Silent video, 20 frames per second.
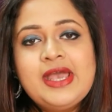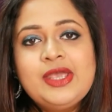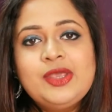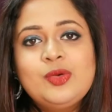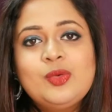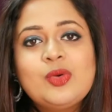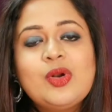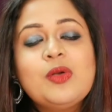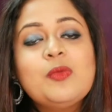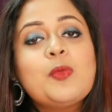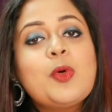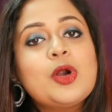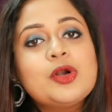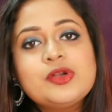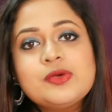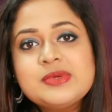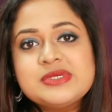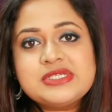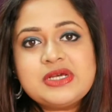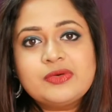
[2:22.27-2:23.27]
You don't
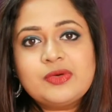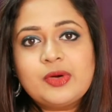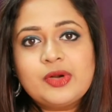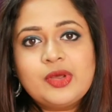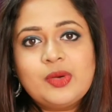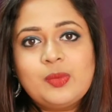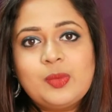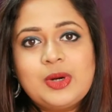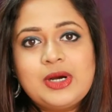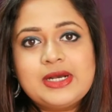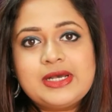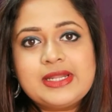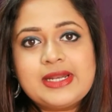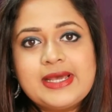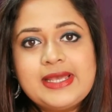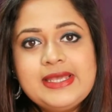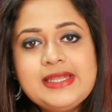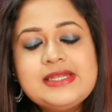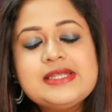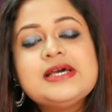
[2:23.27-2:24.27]
want to miss out on your work,
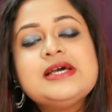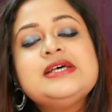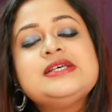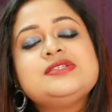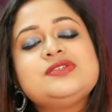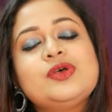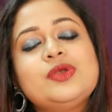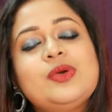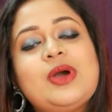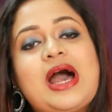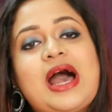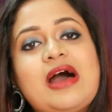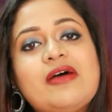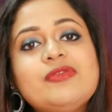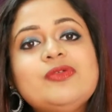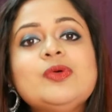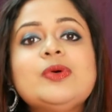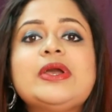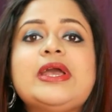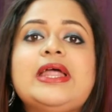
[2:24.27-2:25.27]
right? So you
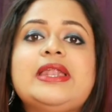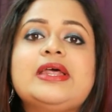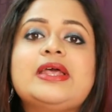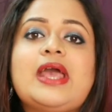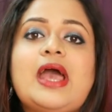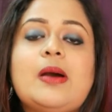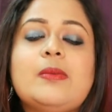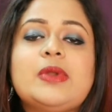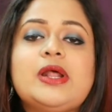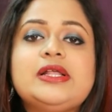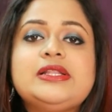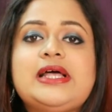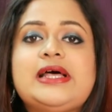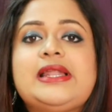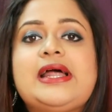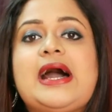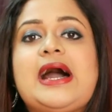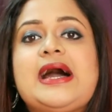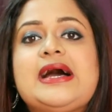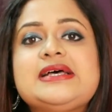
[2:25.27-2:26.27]
have to get a camera
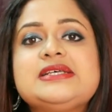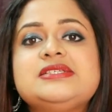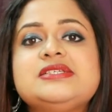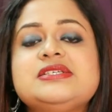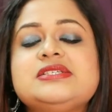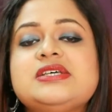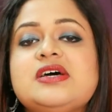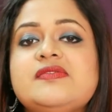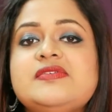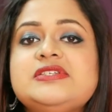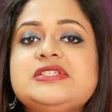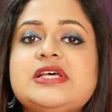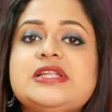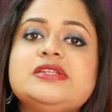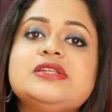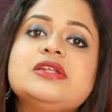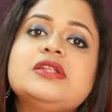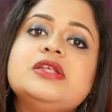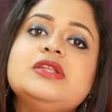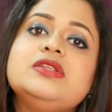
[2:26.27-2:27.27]
that has a service
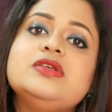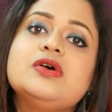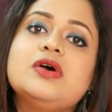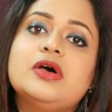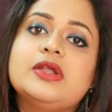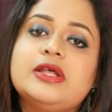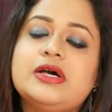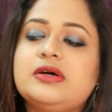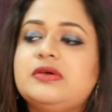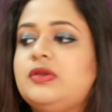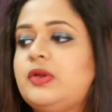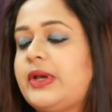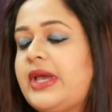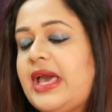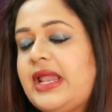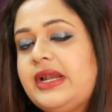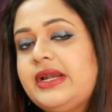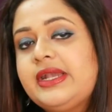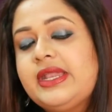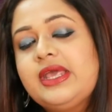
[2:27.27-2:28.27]
center in your
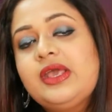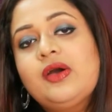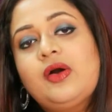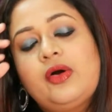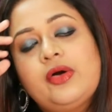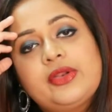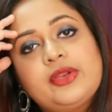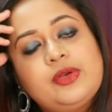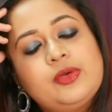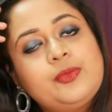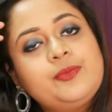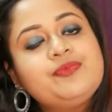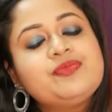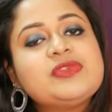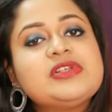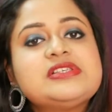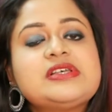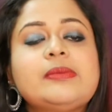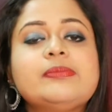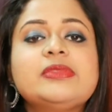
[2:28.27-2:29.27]
locality, or you know,
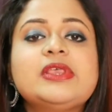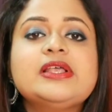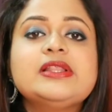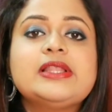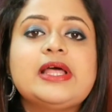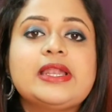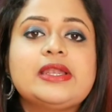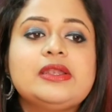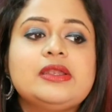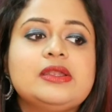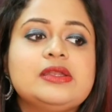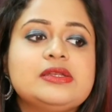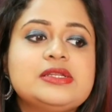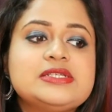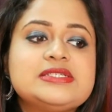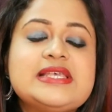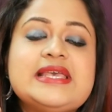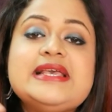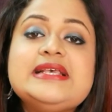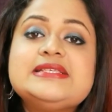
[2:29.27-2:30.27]
something that
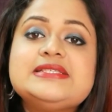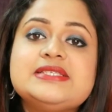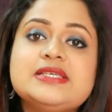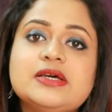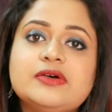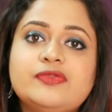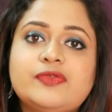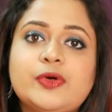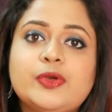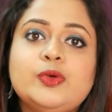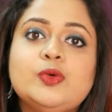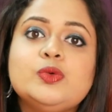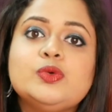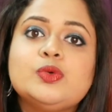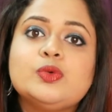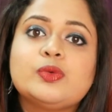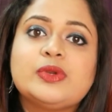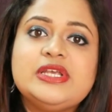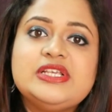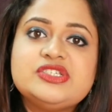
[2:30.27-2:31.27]
is easier for you
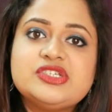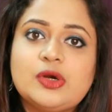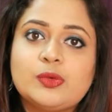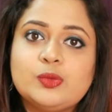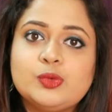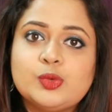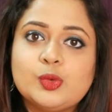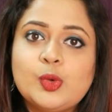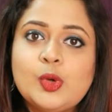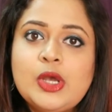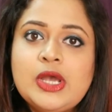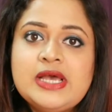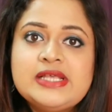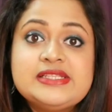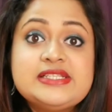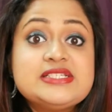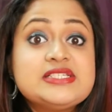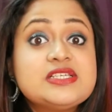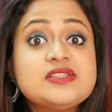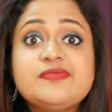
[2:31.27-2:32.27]
to reach out to.
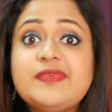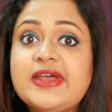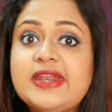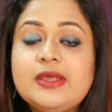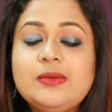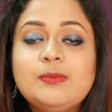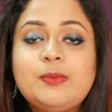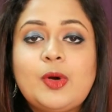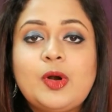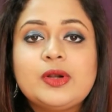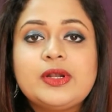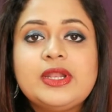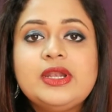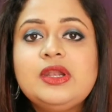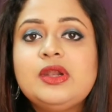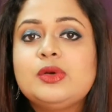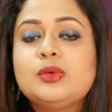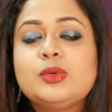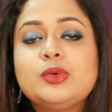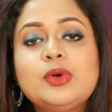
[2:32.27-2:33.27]
This is very
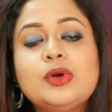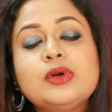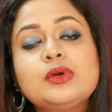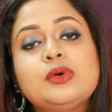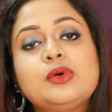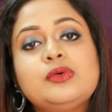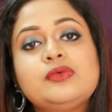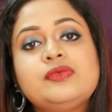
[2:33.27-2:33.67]
important. Do not